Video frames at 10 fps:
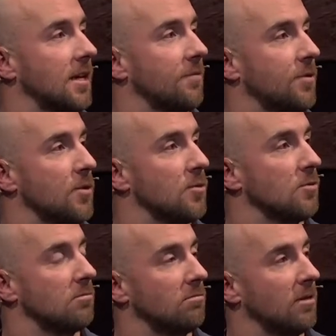if
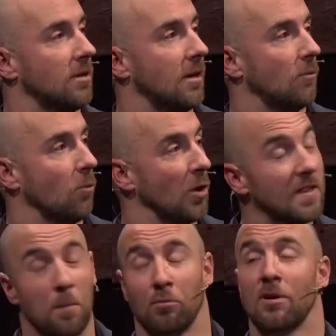you were
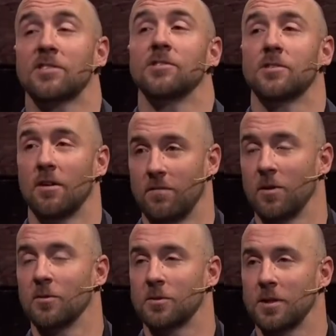in the presence of
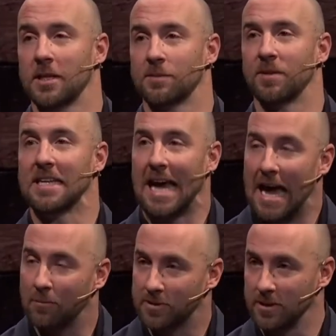those things. But the
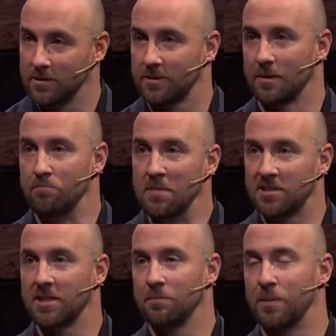absence, the
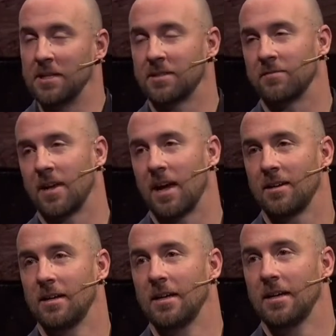missing piece of
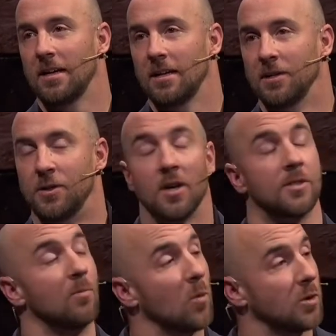that,
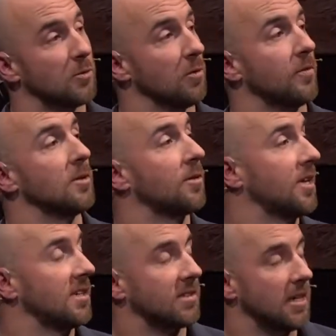does more to reveal
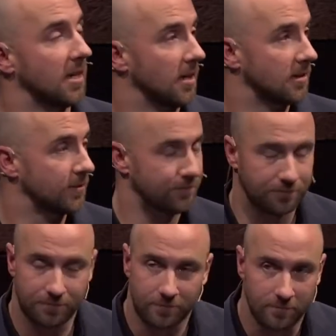things in us
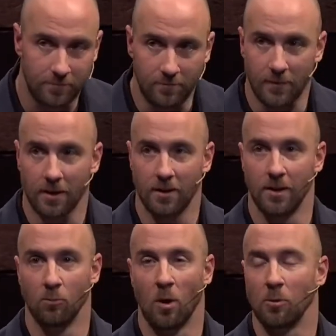
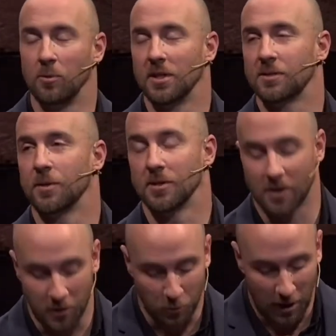than what we would experience
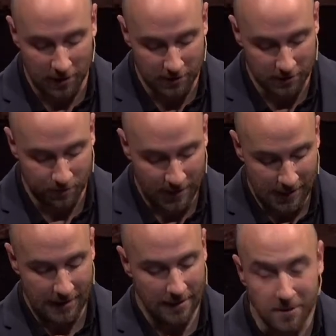otherwise.
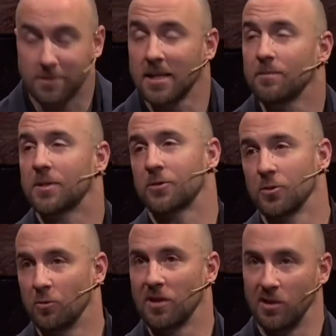And the same is
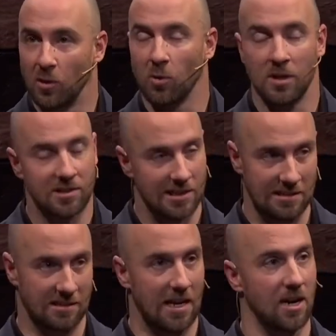true with noise
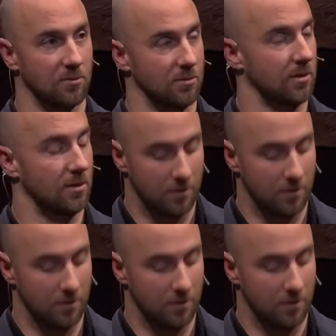and sound.